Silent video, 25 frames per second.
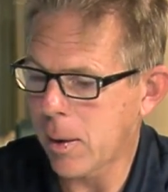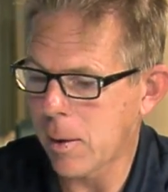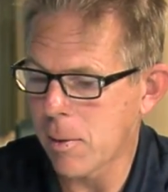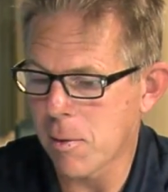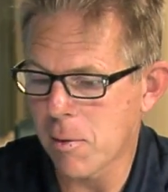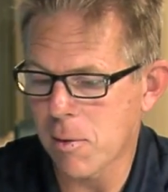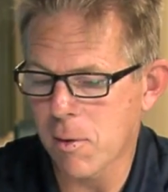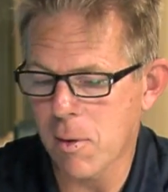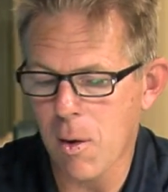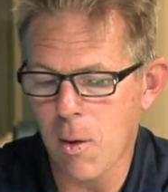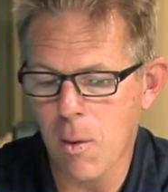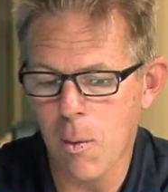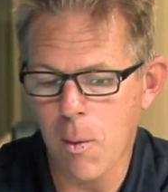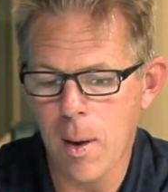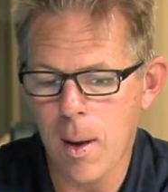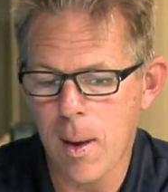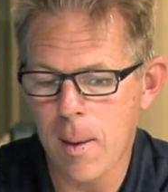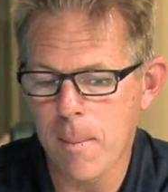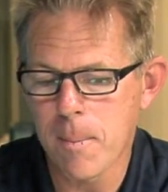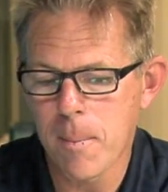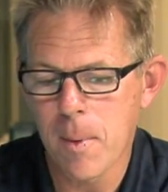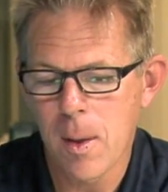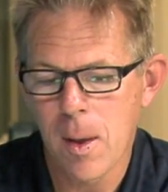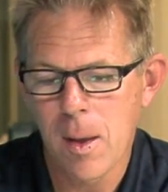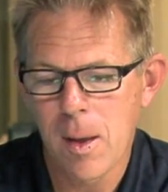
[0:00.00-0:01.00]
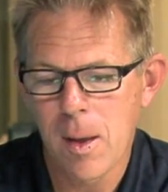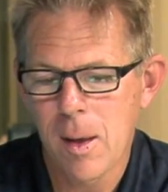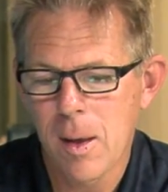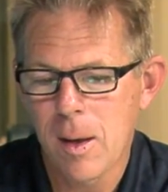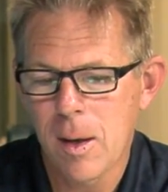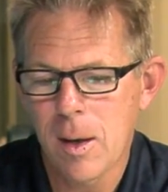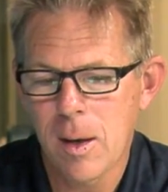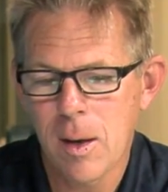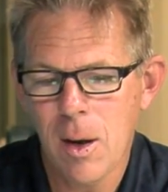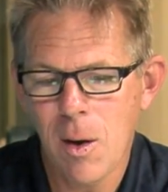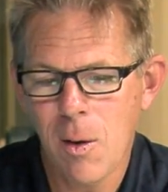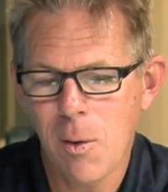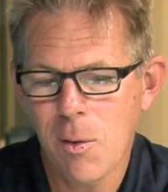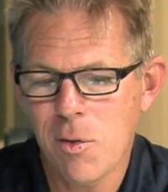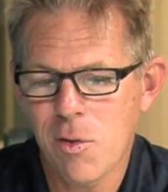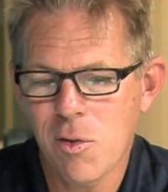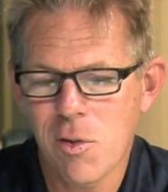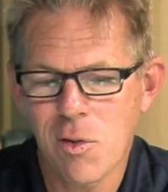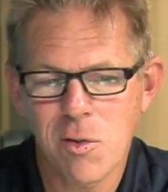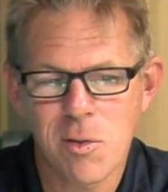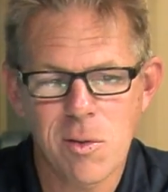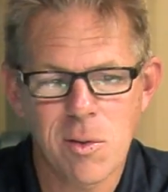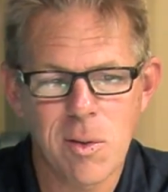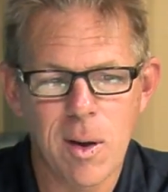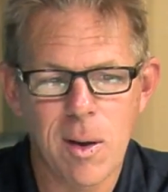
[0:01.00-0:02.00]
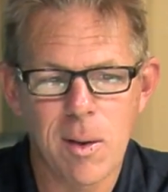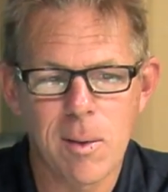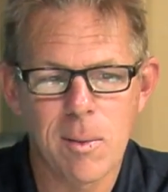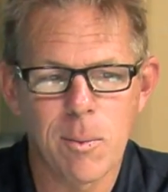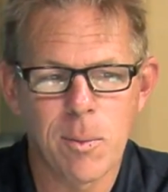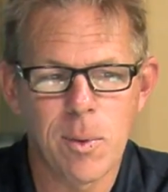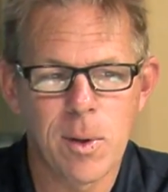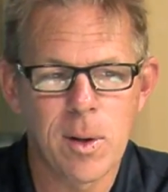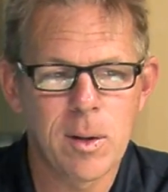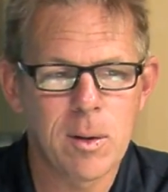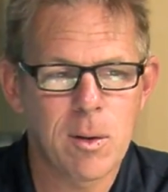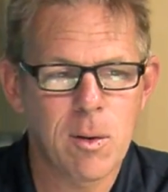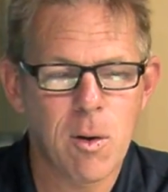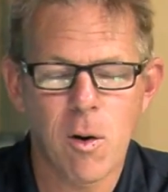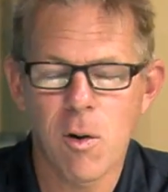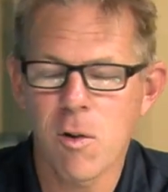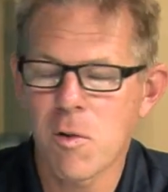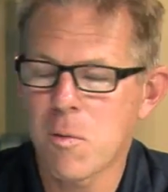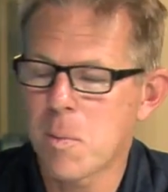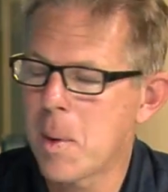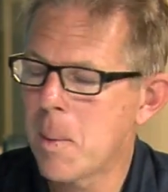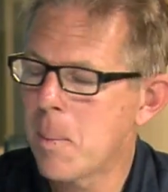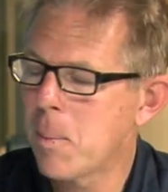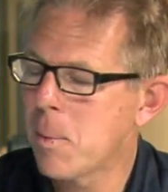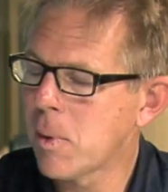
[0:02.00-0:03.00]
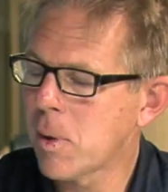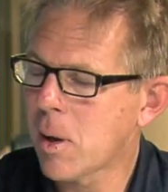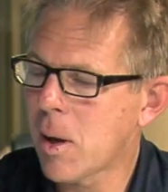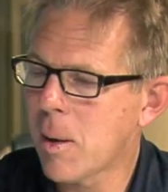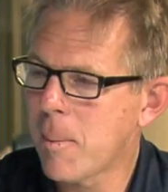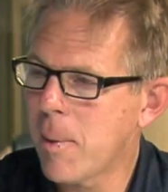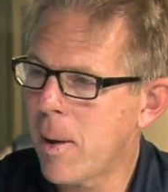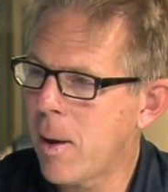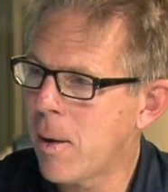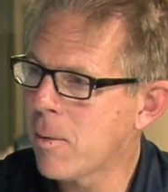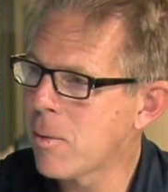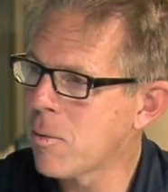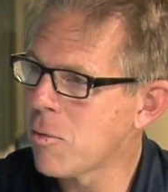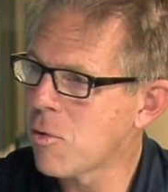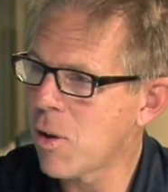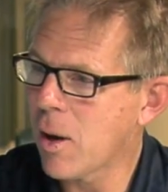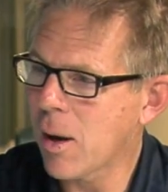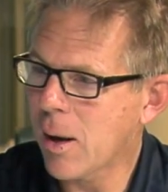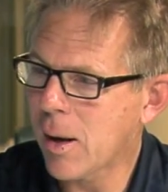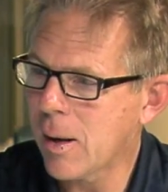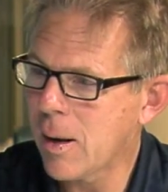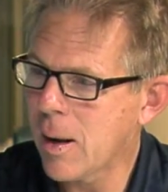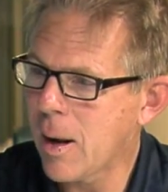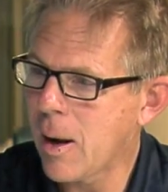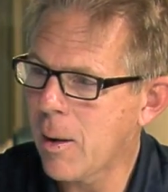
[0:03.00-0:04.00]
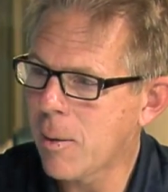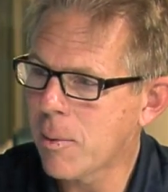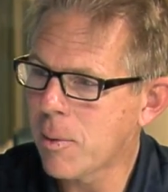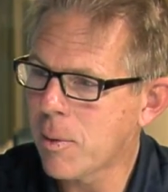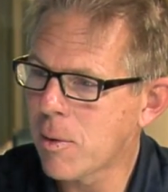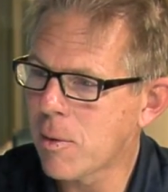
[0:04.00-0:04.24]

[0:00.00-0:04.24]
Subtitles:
And so, you know, it's just we encourage people to come out and check it out.